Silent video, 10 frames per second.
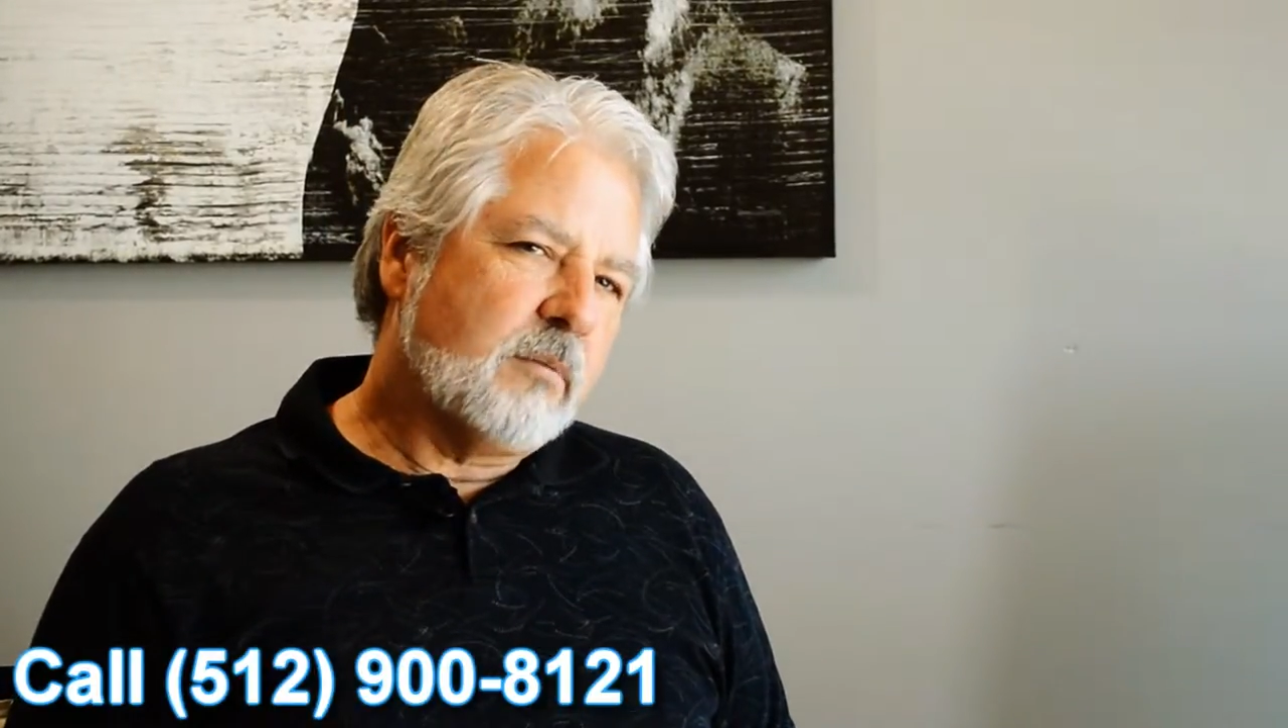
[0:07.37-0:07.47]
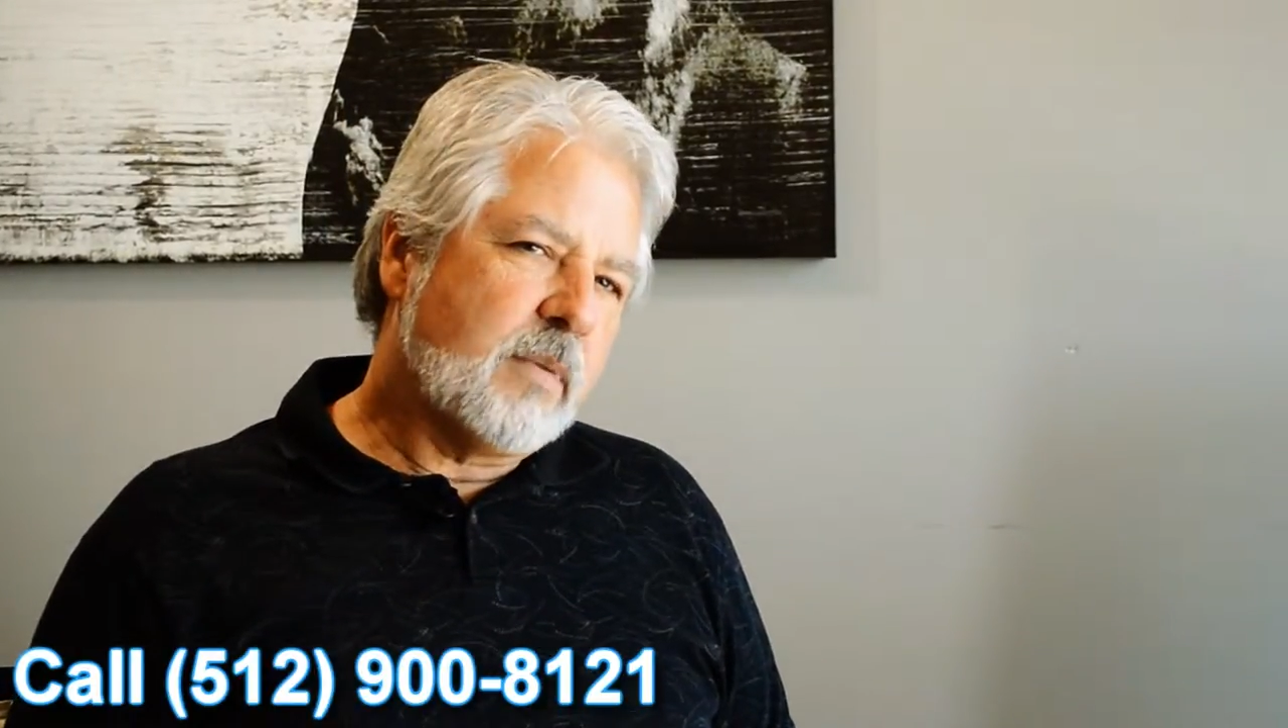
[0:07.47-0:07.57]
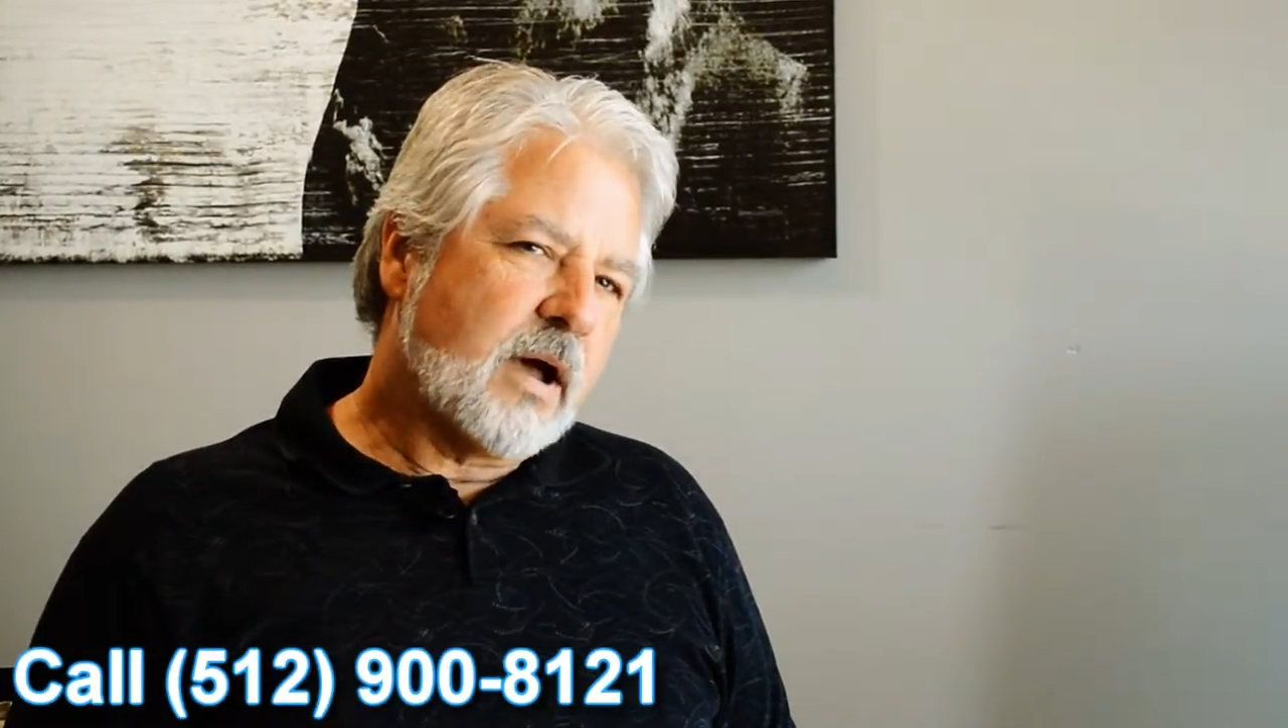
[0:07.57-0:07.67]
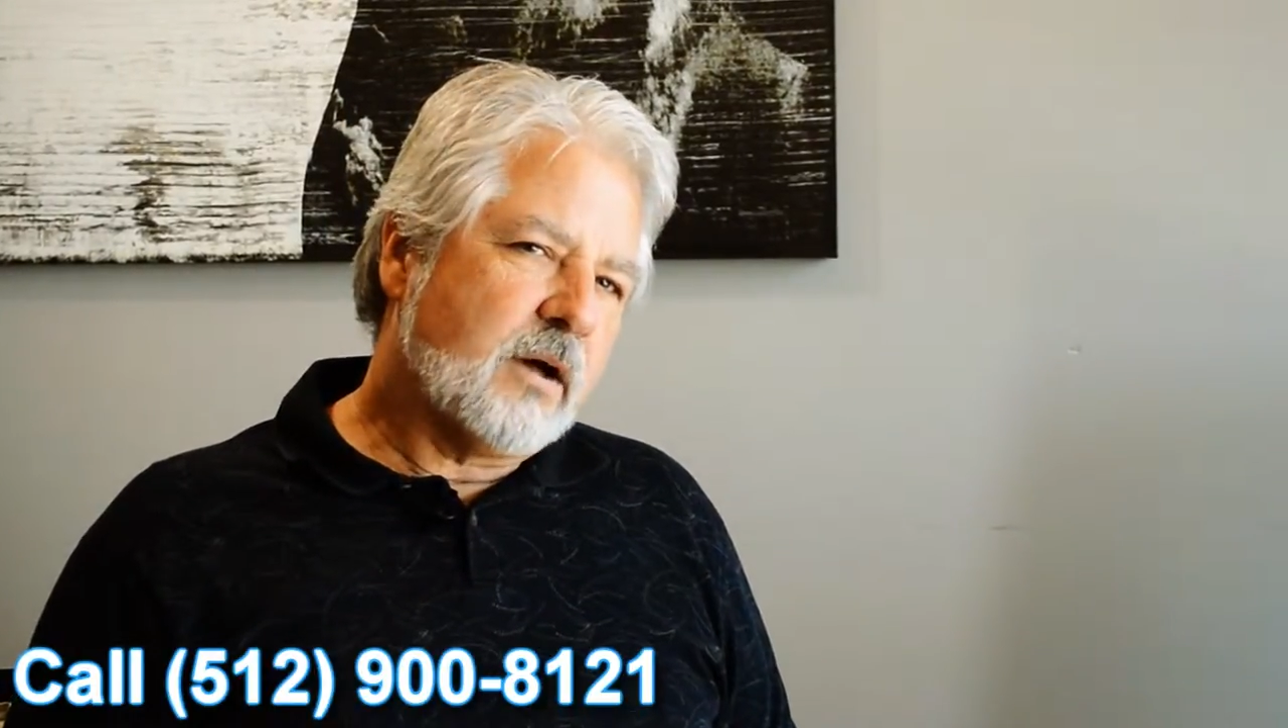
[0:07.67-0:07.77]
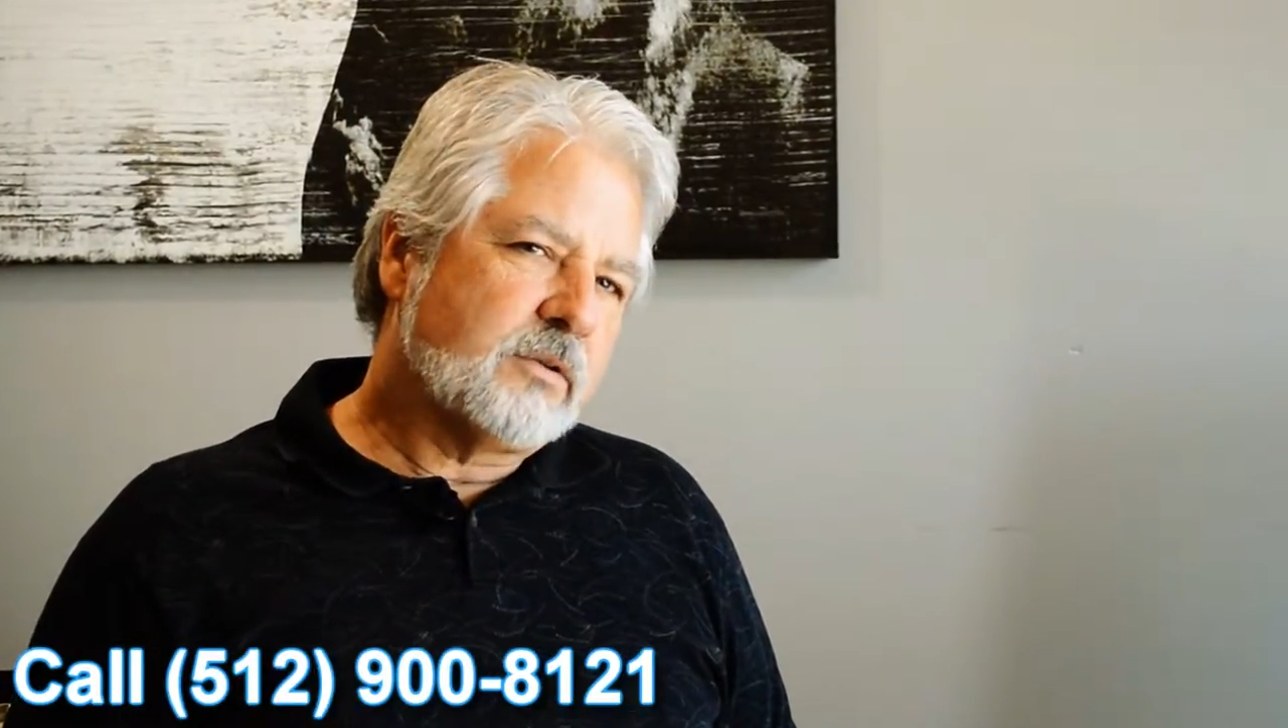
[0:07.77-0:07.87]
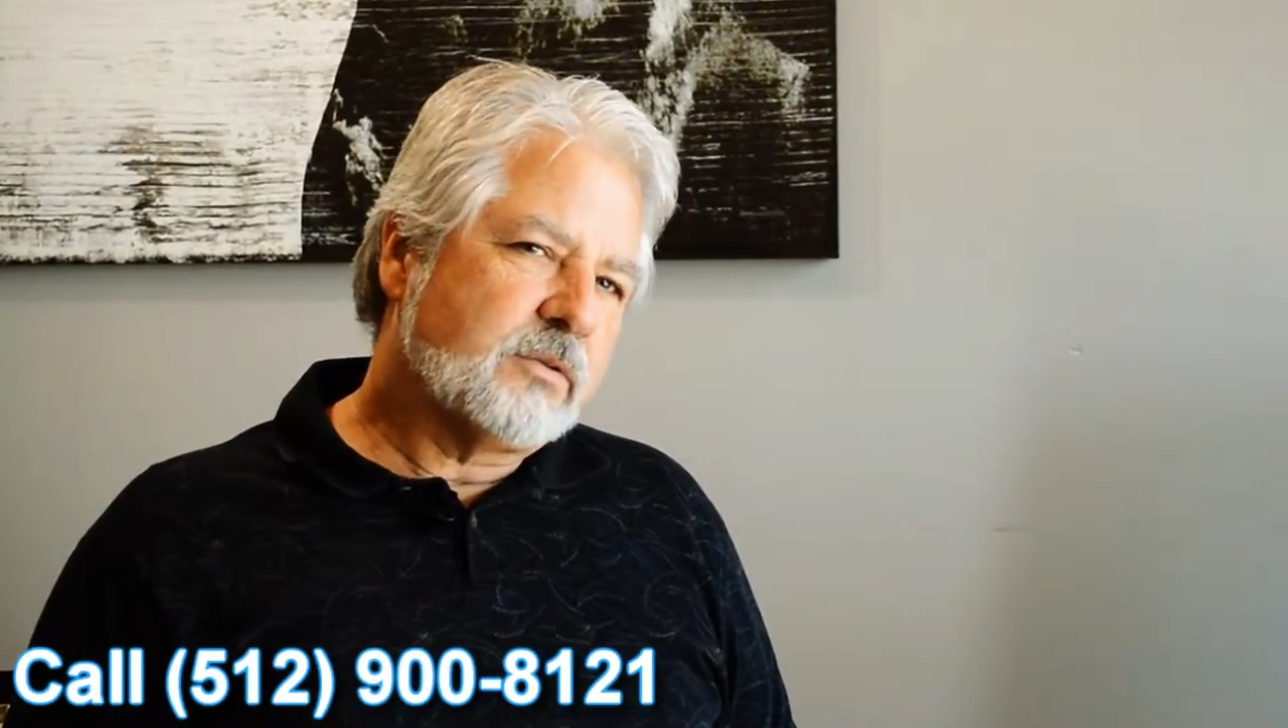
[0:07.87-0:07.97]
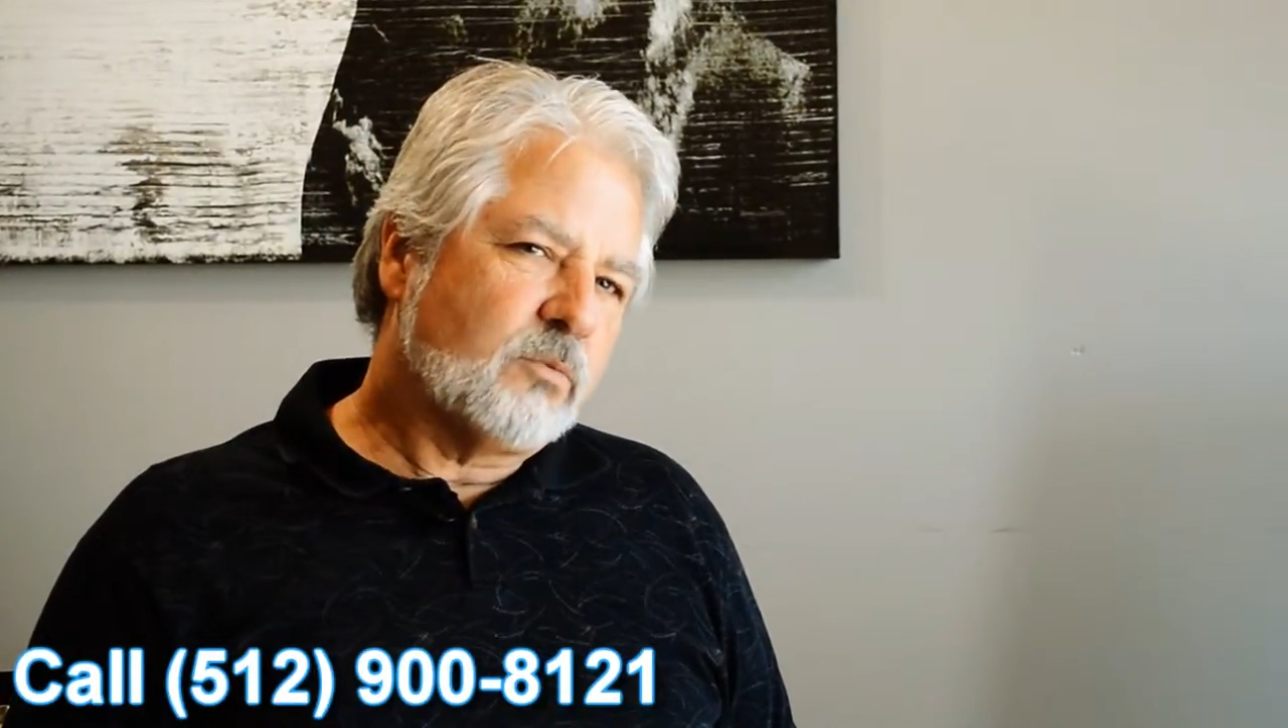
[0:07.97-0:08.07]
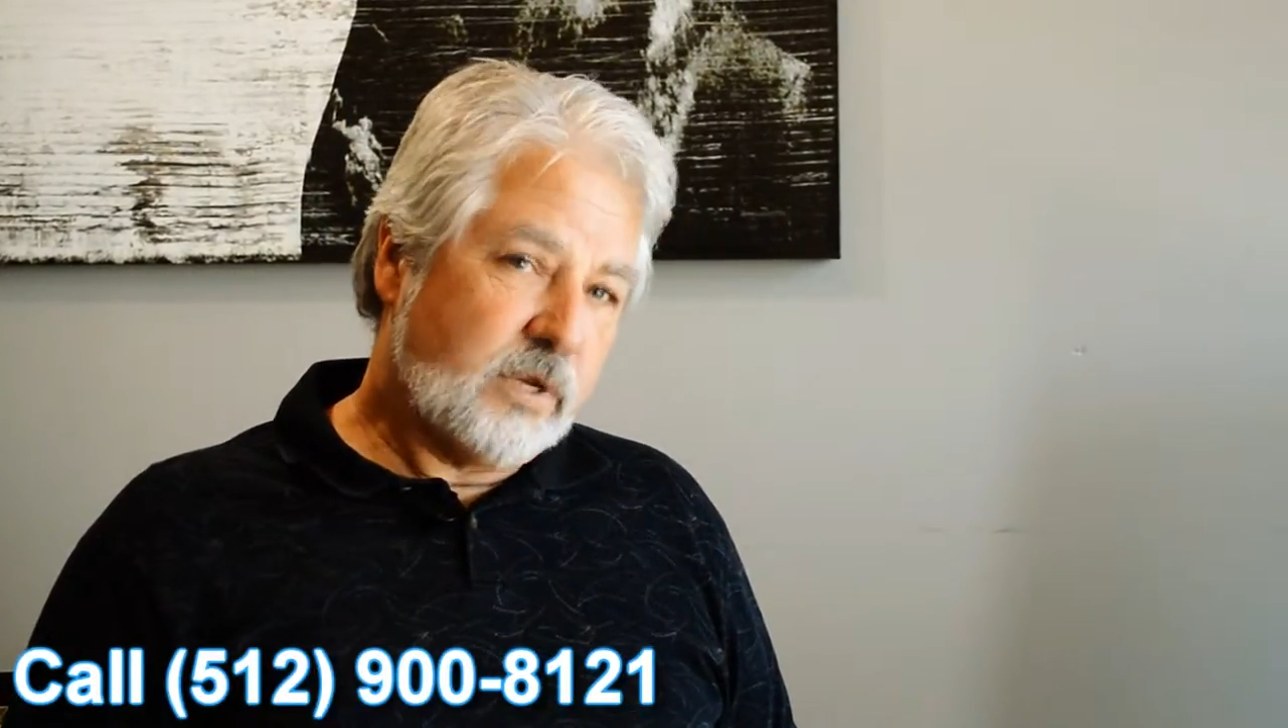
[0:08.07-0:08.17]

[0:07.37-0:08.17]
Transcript: about